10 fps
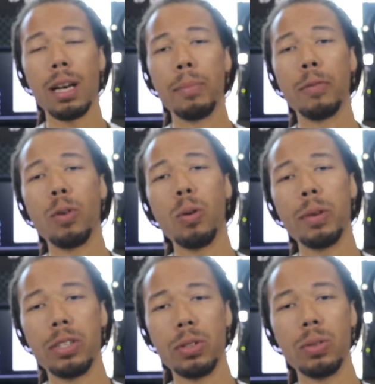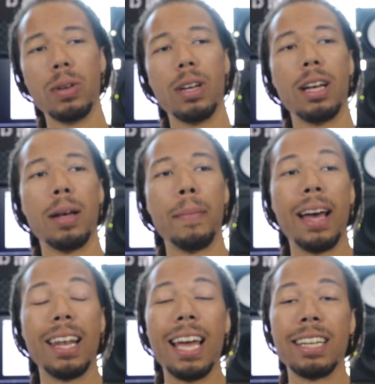Before we do,
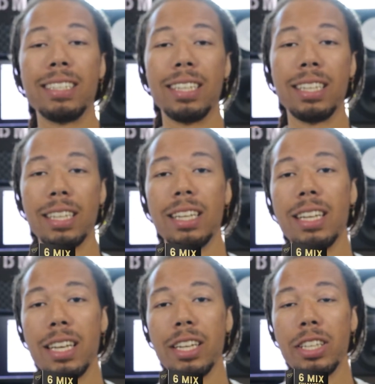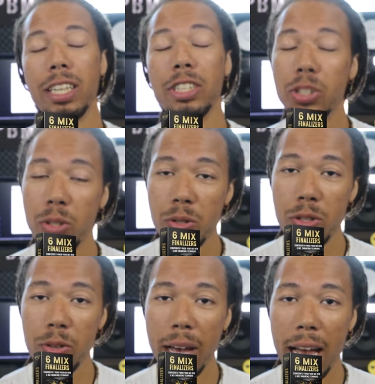I'd like to introduce
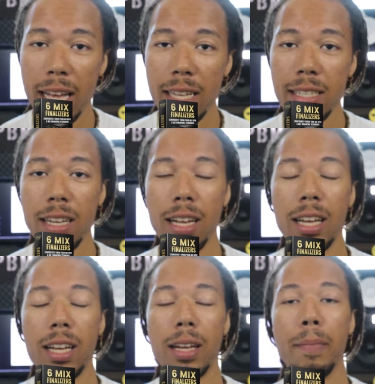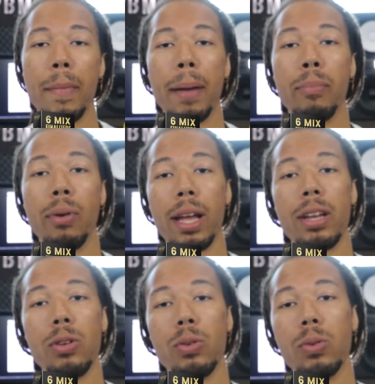to you guys my
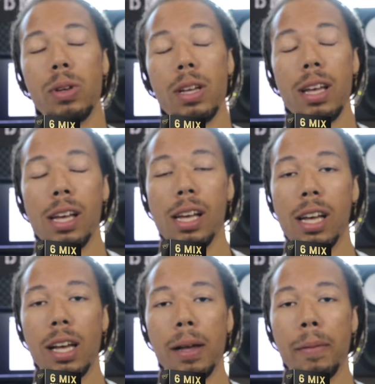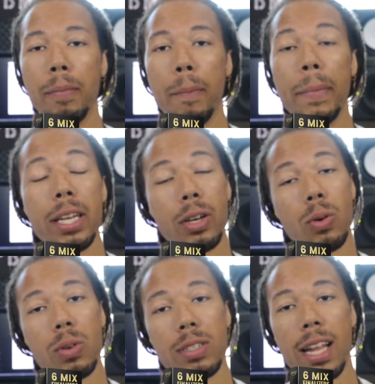brand new mini
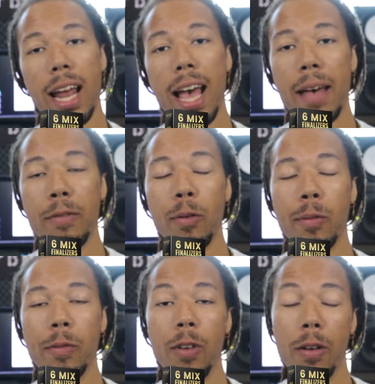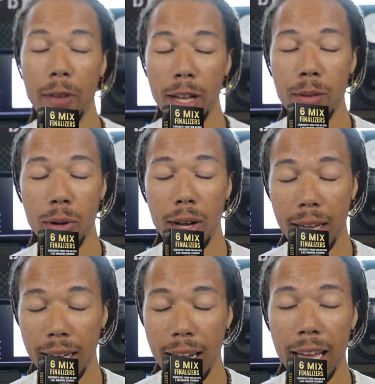course that I have available
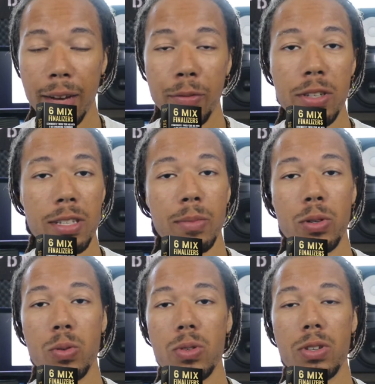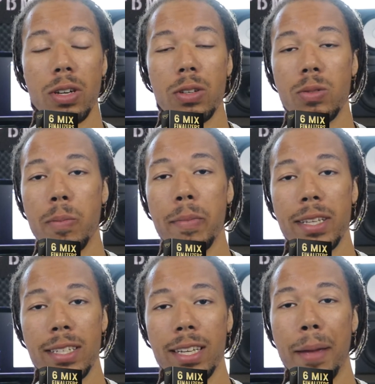online. If you're someone who struggles with
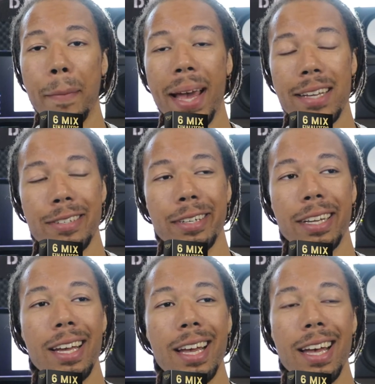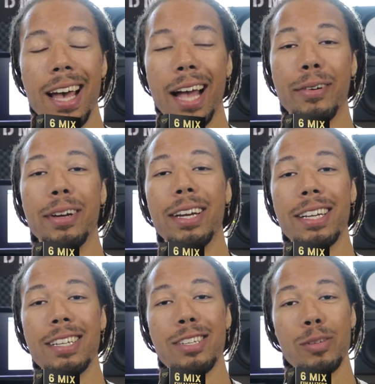mixing and mastering, I created
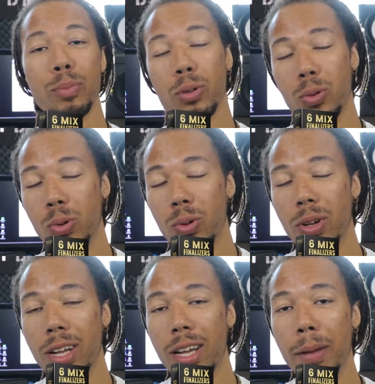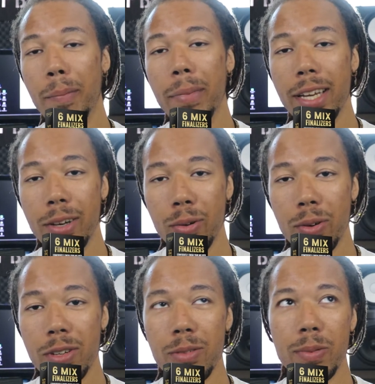this super cool mini
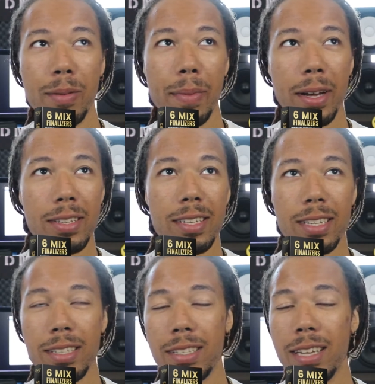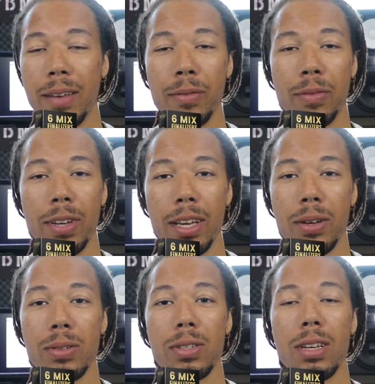course with about 6 or 7
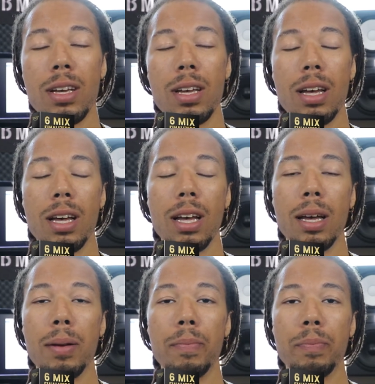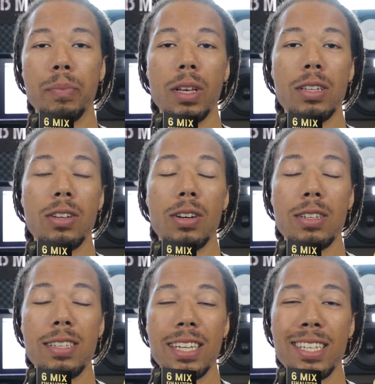videos. It's called
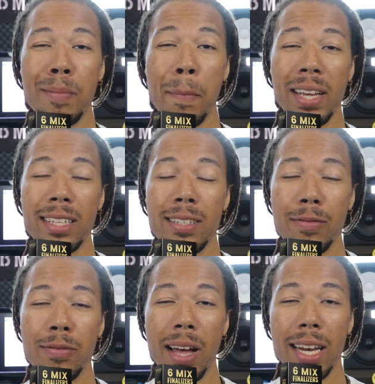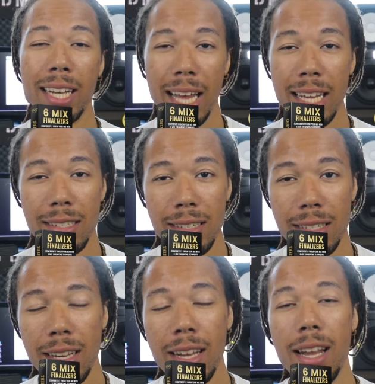6 Mix
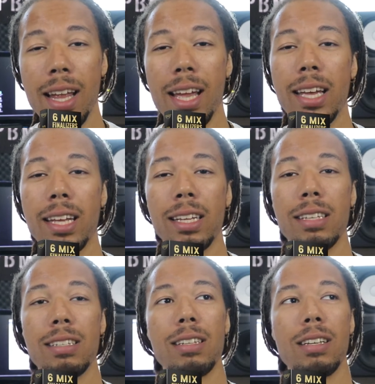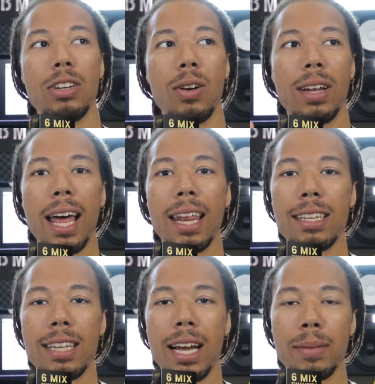Finalizers. And you know, a lot of
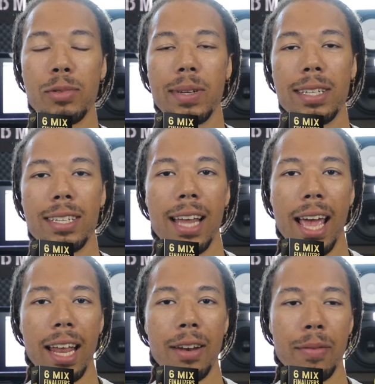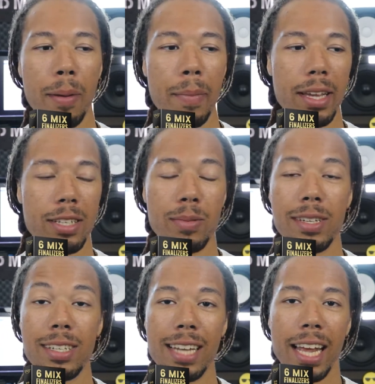the times we get to the end of our mix and we're
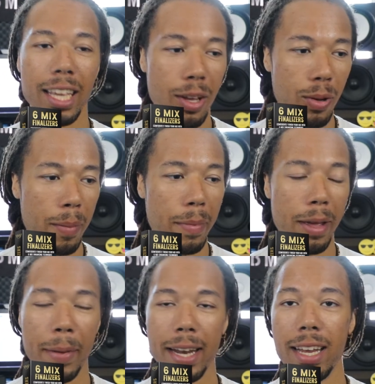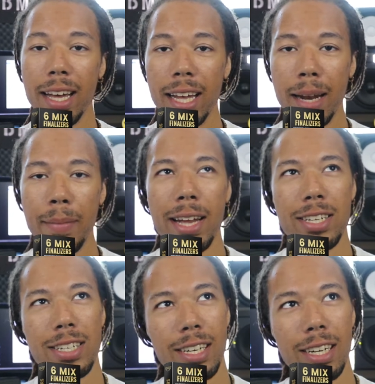just like, yo, am I done? I'm not
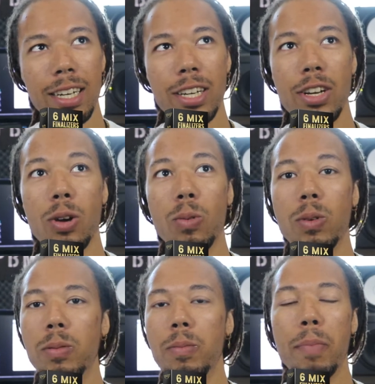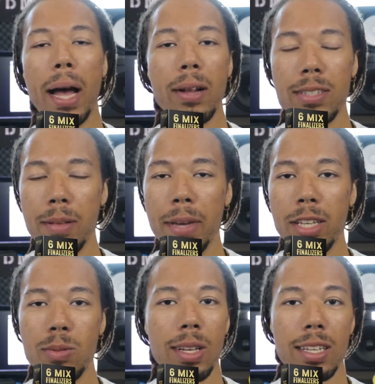sure. You know, we'll bounce the
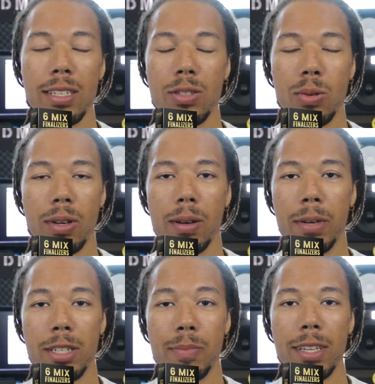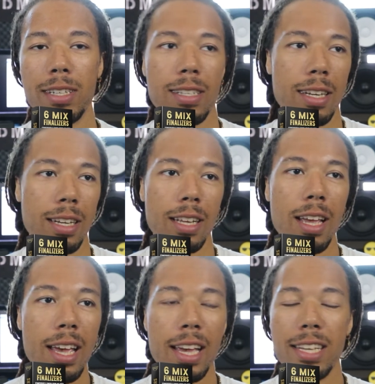mix, we'll listen to it in a bunch of places, and
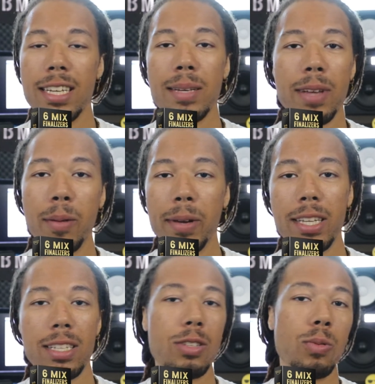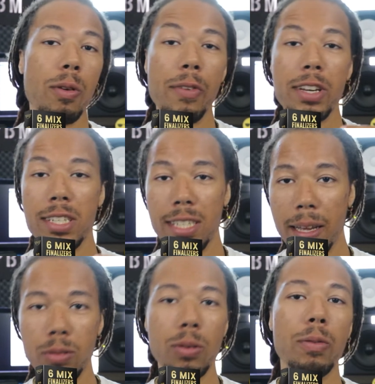it seems like we can just do revisions
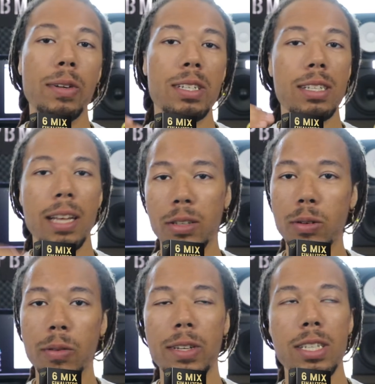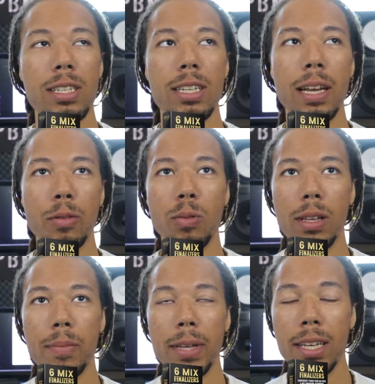after revisions after revisions and never
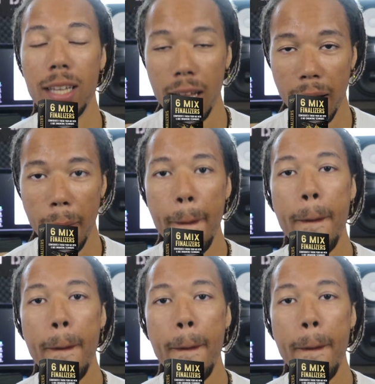really be done.